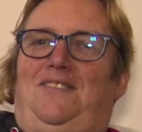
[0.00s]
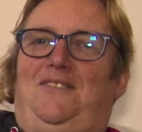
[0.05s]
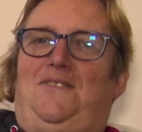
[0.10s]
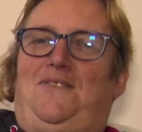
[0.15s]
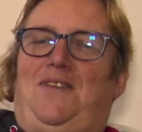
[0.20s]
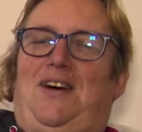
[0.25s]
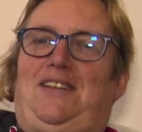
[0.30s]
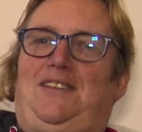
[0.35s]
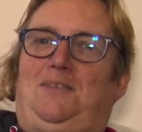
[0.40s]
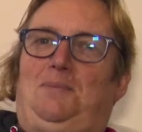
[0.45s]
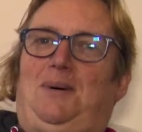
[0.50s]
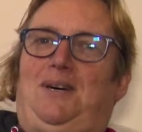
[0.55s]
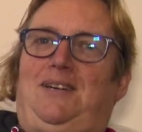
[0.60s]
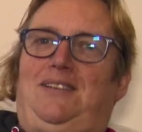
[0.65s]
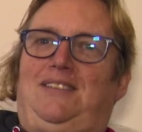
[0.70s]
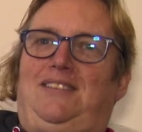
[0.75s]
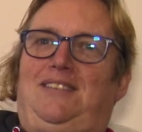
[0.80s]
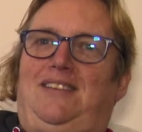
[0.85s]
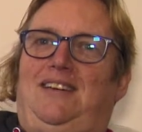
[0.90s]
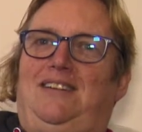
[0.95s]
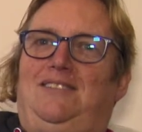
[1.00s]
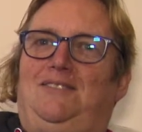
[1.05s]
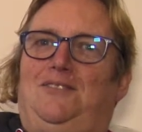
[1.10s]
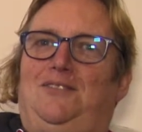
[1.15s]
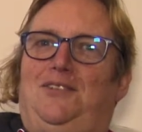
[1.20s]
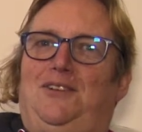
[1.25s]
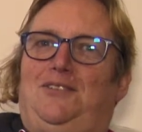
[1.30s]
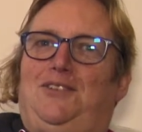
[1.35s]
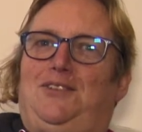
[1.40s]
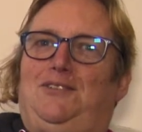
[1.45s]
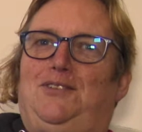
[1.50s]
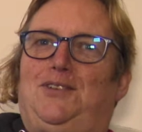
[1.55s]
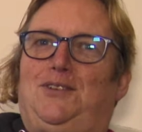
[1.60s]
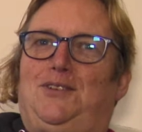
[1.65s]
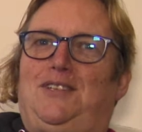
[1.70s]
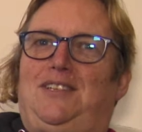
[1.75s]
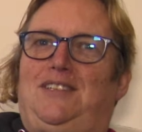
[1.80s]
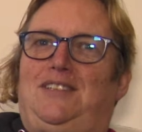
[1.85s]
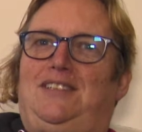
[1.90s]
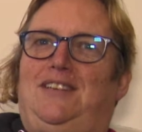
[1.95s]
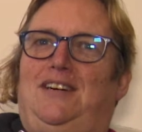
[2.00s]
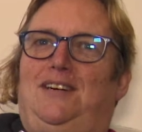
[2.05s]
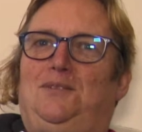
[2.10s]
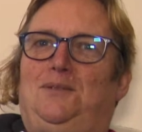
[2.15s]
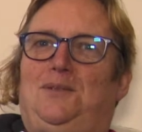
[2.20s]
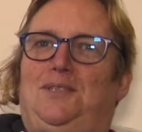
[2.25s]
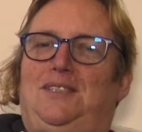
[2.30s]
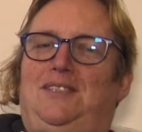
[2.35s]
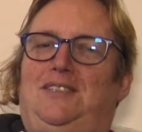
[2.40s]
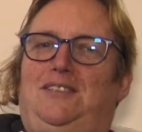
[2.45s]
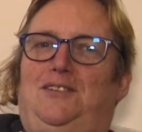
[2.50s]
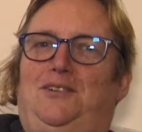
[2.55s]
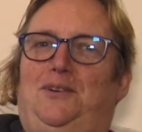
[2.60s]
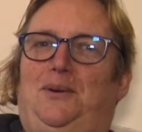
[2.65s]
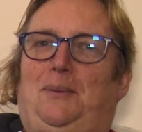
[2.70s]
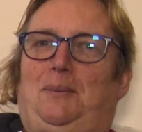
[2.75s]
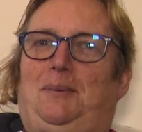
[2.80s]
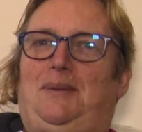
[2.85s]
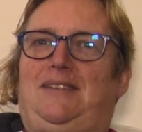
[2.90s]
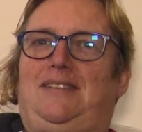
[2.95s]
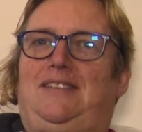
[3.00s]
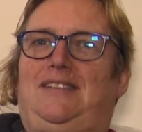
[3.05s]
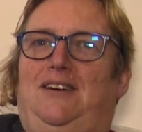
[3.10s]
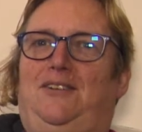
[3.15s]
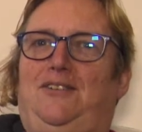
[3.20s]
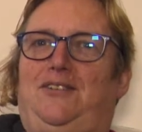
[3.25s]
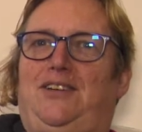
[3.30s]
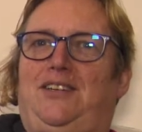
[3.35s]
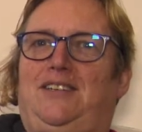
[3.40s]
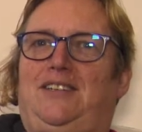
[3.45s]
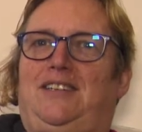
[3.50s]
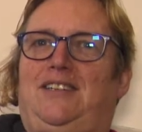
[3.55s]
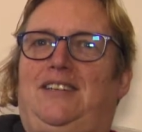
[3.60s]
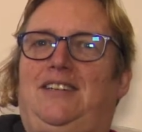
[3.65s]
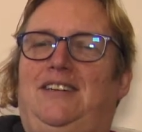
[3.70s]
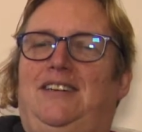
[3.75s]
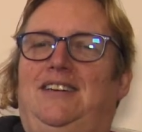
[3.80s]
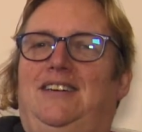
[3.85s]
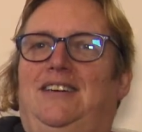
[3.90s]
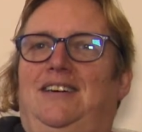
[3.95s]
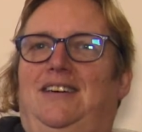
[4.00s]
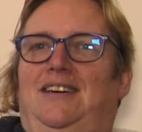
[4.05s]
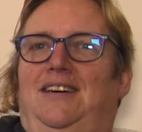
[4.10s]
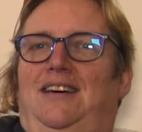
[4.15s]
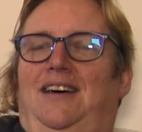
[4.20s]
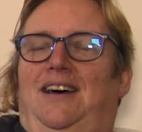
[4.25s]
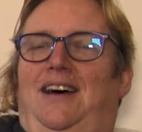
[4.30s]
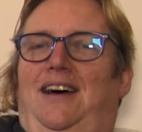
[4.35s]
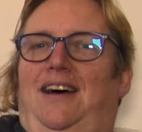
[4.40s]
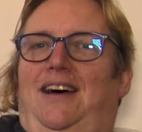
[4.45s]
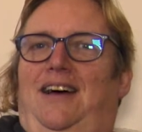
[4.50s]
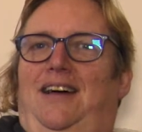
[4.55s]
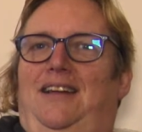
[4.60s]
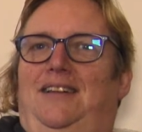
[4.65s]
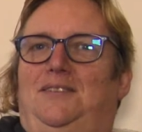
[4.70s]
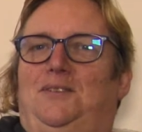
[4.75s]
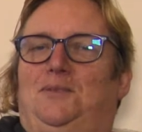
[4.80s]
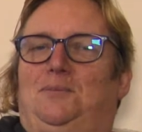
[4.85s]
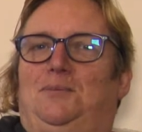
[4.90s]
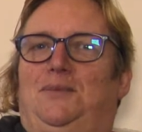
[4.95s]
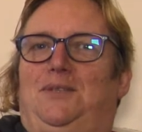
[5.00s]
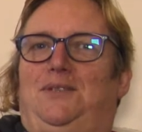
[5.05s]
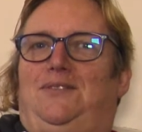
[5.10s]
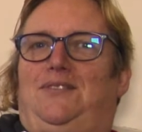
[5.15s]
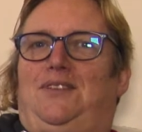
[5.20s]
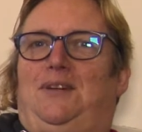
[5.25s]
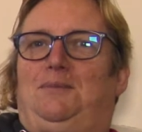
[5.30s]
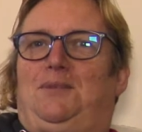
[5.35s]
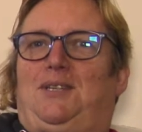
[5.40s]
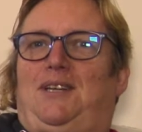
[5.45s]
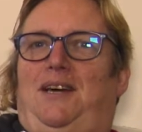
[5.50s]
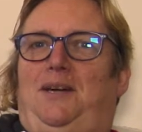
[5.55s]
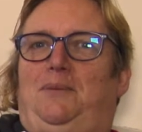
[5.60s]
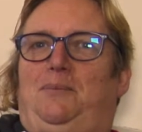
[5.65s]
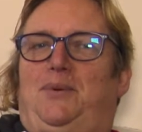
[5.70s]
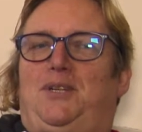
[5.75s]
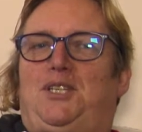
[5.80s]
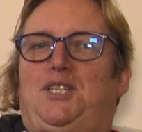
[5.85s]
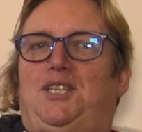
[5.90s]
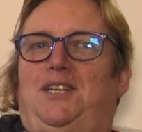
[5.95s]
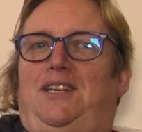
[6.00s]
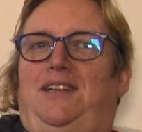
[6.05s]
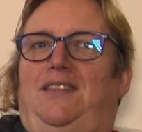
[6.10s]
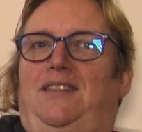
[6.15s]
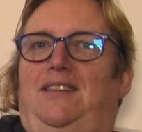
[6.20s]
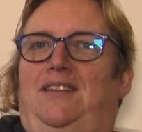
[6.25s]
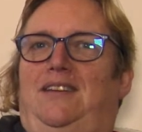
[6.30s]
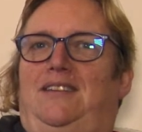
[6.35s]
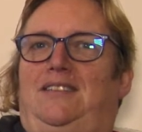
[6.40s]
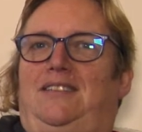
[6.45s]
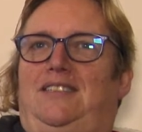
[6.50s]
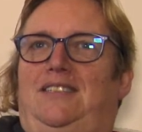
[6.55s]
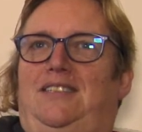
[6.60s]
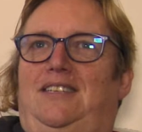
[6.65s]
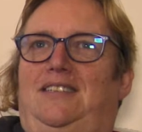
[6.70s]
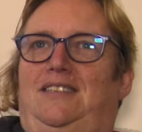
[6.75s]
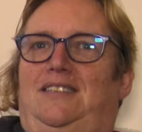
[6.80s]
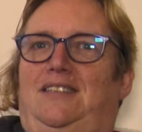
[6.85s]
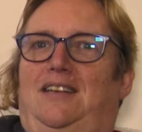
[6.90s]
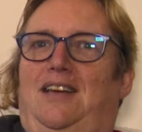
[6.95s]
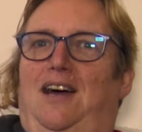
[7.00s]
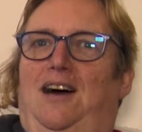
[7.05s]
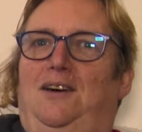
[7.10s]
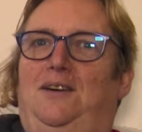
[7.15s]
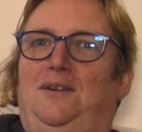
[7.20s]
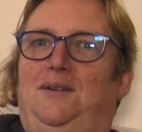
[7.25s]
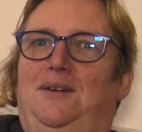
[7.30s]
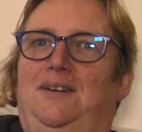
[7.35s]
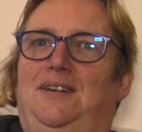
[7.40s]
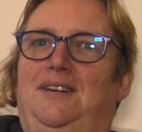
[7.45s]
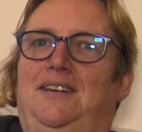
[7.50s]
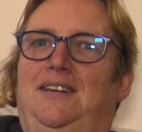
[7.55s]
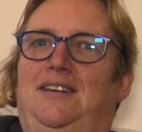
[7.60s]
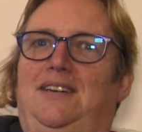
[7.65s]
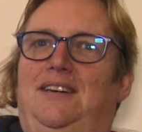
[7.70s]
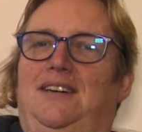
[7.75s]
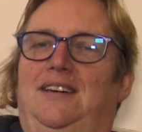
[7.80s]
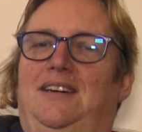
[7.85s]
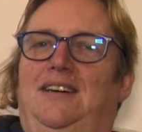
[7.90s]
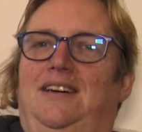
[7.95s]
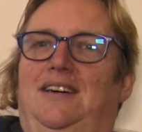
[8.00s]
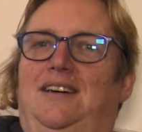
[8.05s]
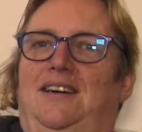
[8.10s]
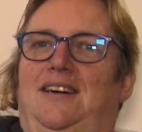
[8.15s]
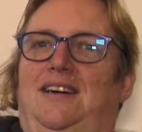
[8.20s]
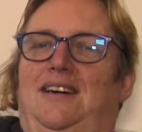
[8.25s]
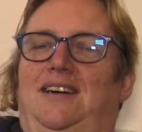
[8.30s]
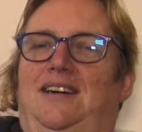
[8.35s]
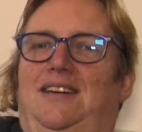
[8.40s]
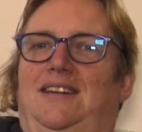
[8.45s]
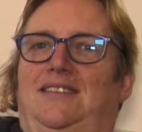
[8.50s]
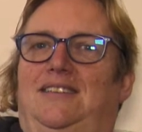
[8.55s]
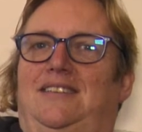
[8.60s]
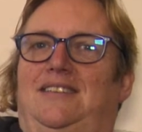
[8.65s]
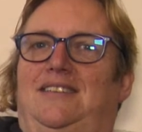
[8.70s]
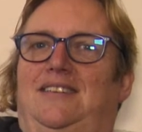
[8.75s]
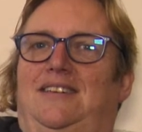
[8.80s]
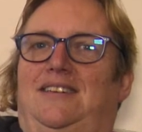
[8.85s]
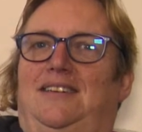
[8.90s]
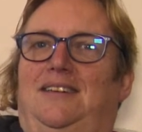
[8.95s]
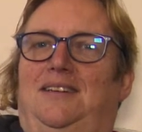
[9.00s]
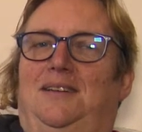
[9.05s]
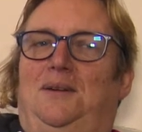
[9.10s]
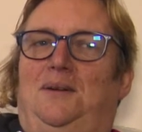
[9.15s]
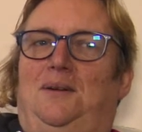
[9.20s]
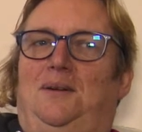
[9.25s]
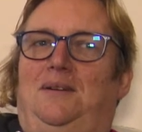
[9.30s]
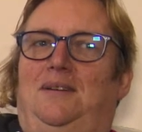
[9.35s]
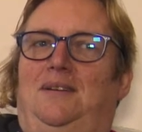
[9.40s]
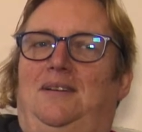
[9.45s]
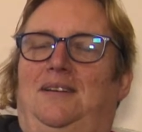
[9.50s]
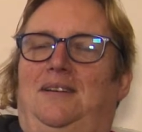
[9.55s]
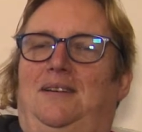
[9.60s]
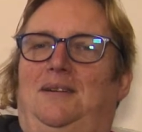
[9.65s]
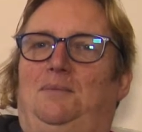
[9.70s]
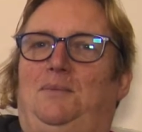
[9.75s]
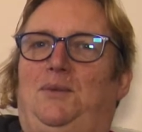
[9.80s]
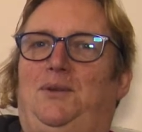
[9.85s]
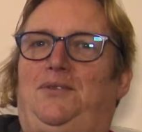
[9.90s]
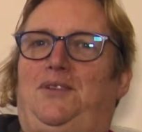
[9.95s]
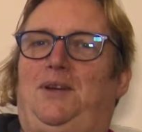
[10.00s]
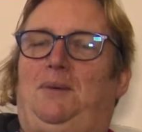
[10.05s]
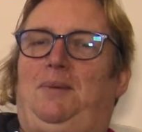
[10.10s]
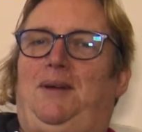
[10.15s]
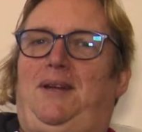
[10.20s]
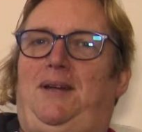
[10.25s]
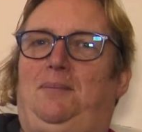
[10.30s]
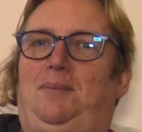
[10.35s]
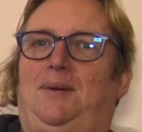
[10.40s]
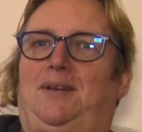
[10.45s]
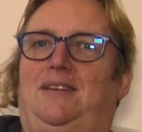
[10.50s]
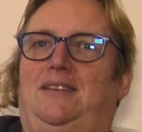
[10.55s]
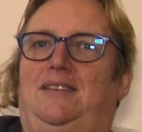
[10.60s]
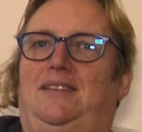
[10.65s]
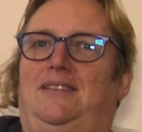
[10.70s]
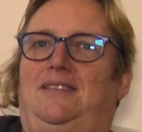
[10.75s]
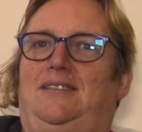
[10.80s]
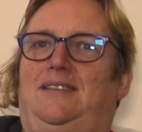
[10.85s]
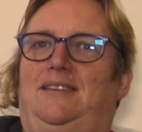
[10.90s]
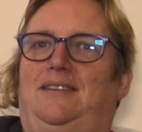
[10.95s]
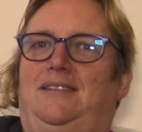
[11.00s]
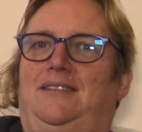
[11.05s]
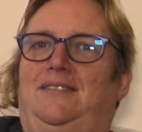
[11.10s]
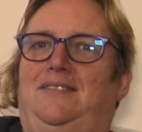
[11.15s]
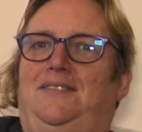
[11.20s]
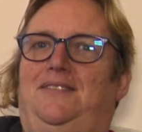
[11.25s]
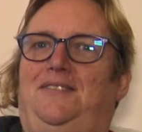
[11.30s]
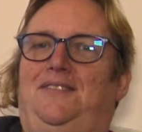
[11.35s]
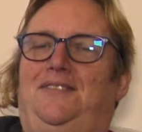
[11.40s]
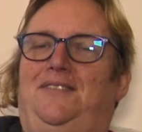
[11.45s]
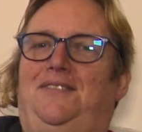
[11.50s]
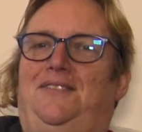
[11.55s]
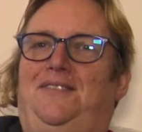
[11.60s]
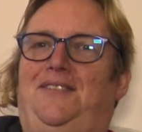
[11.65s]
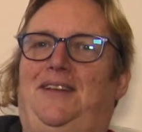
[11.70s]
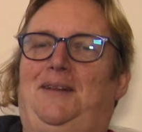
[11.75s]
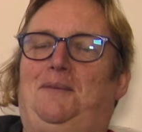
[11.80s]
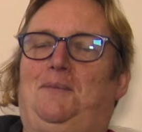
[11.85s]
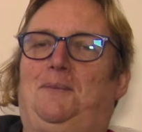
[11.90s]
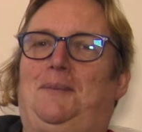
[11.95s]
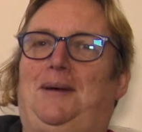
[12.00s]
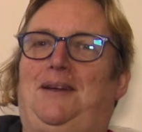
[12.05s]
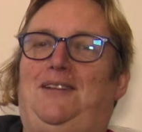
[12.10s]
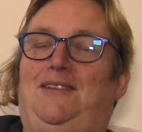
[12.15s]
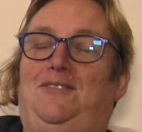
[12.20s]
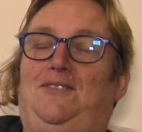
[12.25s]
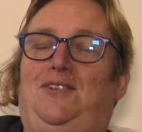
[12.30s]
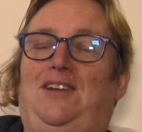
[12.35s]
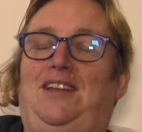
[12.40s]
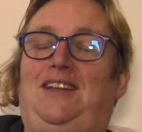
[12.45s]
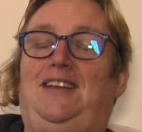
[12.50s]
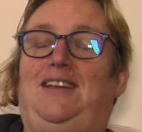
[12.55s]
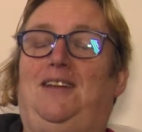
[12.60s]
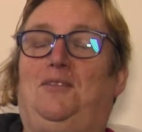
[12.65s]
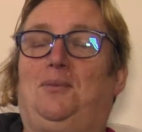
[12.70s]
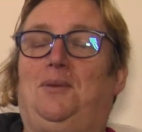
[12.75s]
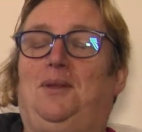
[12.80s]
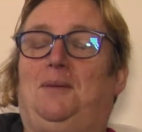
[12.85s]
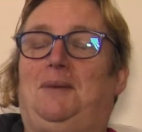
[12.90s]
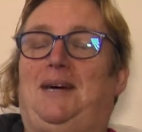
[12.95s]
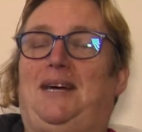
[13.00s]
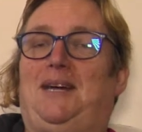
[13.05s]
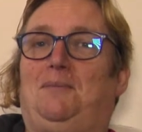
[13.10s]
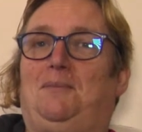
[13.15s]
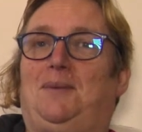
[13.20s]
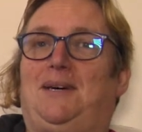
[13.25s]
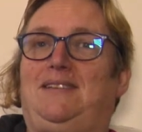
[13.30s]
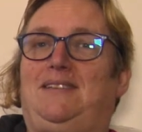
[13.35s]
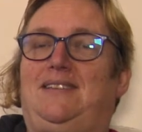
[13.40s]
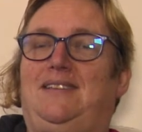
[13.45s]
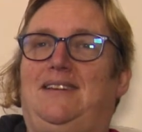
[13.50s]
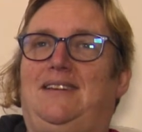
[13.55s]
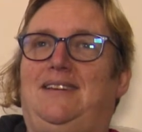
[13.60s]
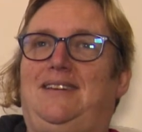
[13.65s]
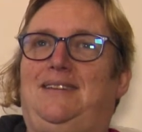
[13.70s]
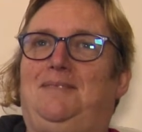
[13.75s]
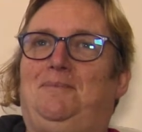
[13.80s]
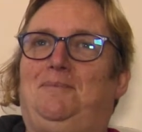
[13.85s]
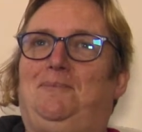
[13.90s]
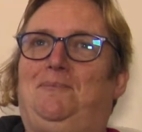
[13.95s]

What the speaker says: Van der Parcel, 54 years old, grew up in Suffolk and moved up to Cambridgeshire 30 years ago, and moved up here because fell in love with a man, basically.